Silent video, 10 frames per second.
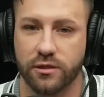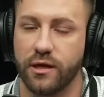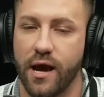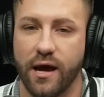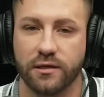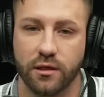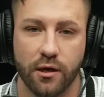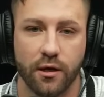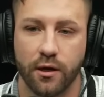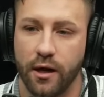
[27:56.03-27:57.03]
he has,
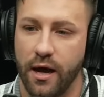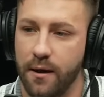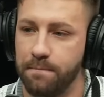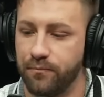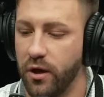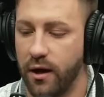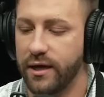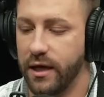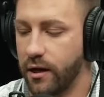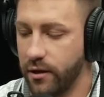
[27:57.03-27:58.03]
and, I
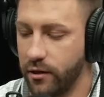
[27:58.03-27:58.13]
get it.